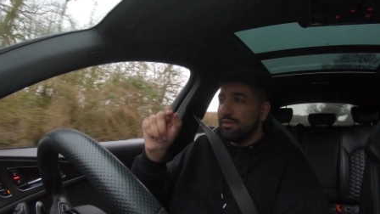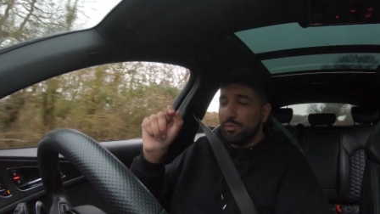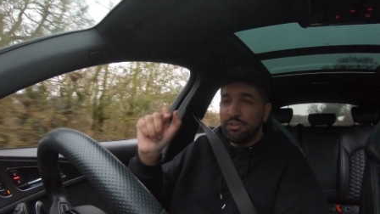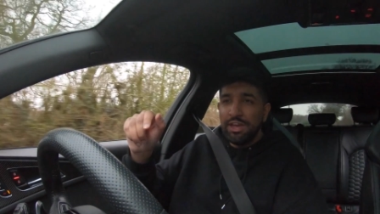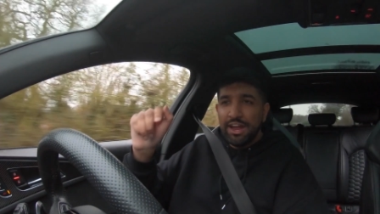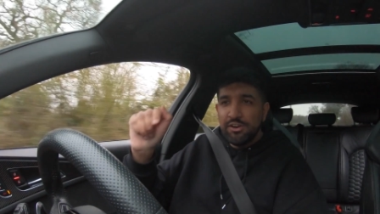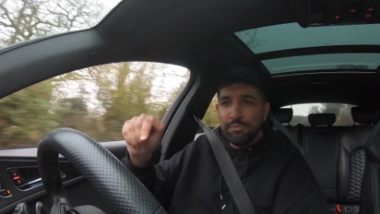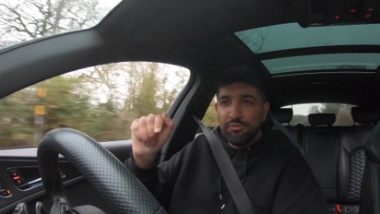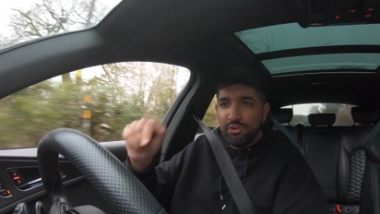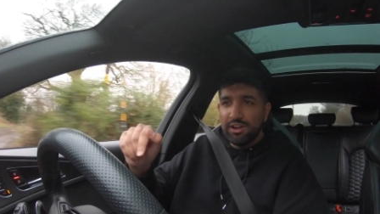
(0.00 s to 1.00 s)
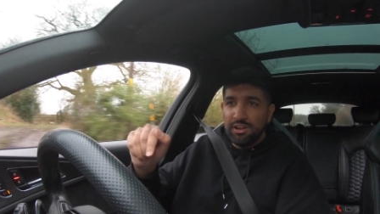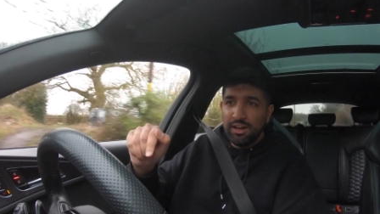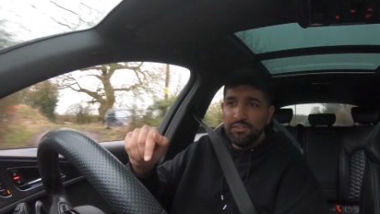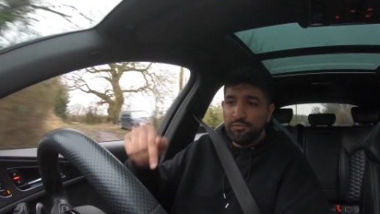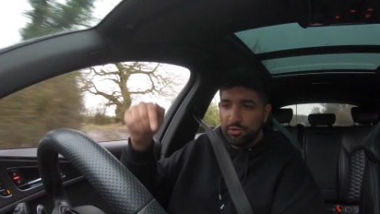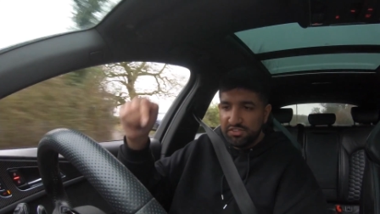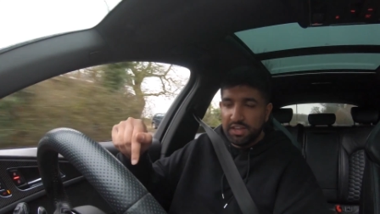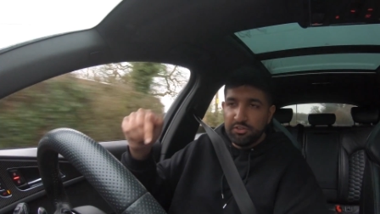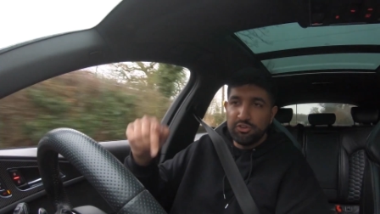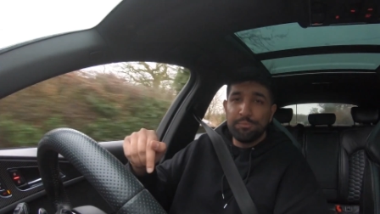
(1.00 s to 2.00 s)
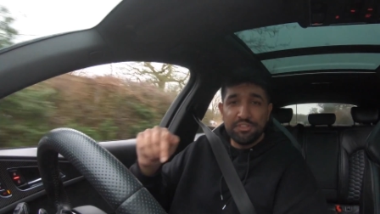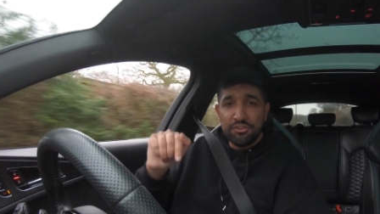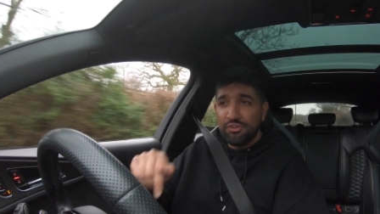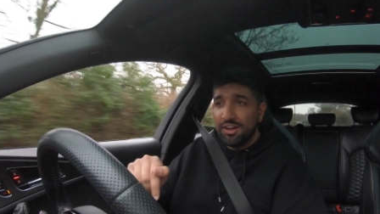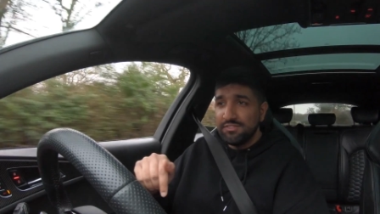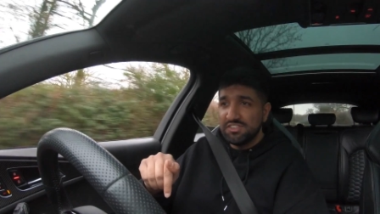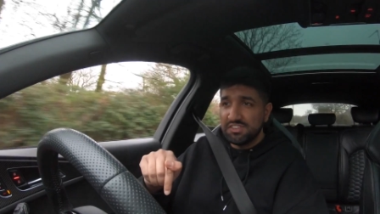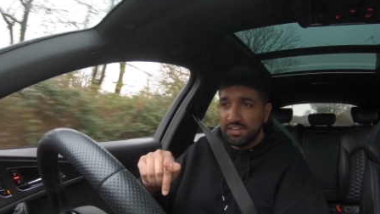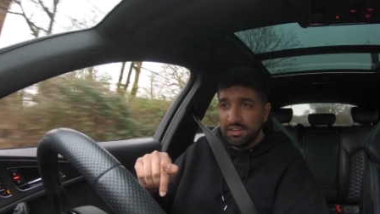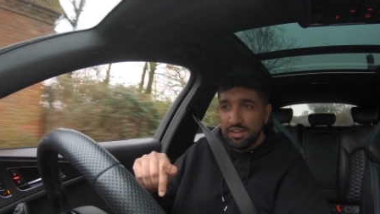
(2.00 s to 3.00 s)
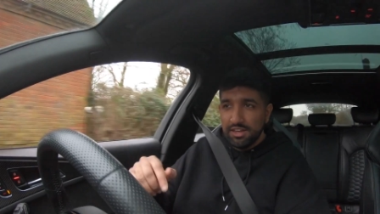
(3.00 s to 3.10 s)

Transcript: When you hear them in real life, or you say you jump in the driving seat,